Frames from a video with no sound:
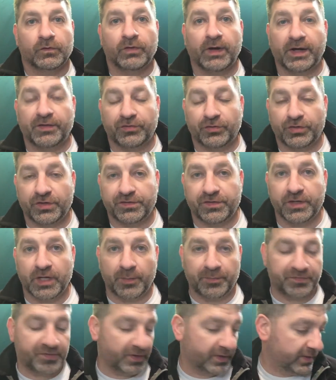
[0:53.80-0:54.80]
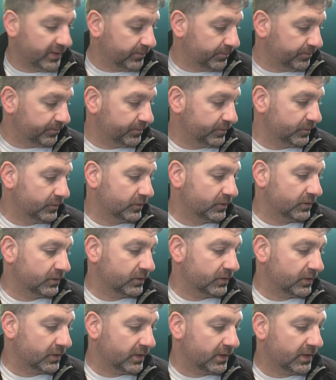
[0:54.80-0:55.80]
Right, so just an update.
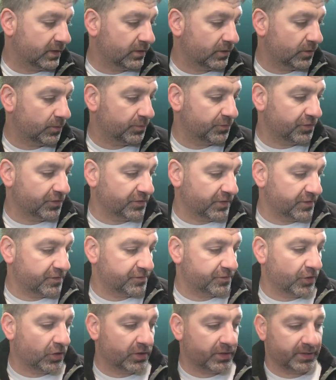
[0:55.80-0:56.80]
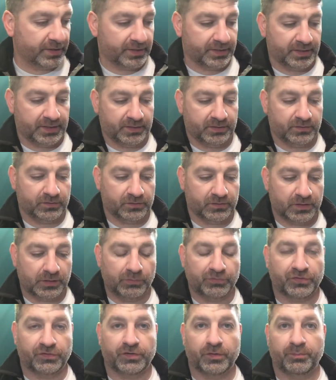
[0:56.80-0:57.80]
Um, since I started it, it
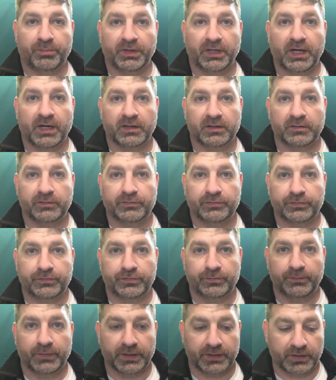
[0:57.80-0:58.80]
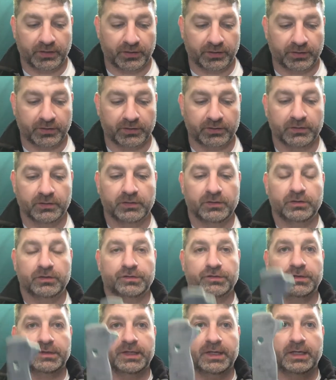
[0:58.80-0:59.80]
was just a block of micarta.
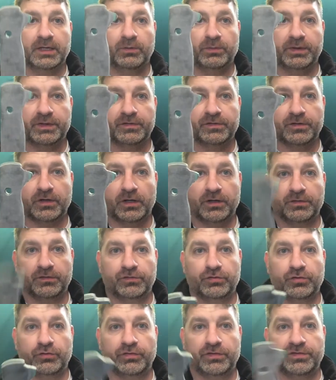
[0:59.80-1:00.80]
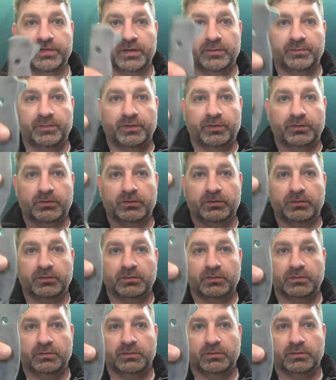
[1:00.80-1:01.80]
So now it's starting to resemble
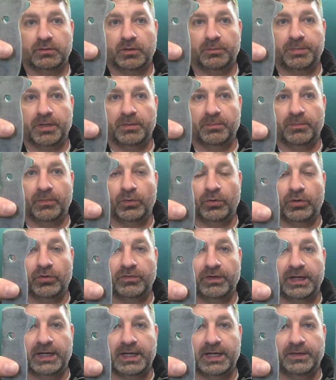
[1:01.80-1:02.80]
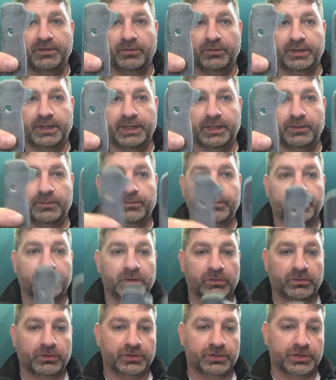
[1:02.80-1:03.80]
a bit more of a handle now,
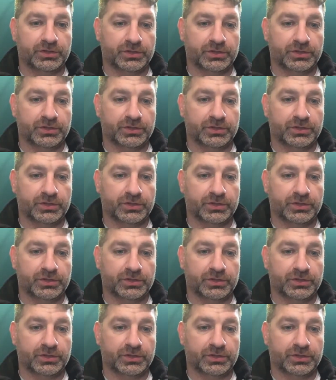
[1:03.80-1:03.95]
which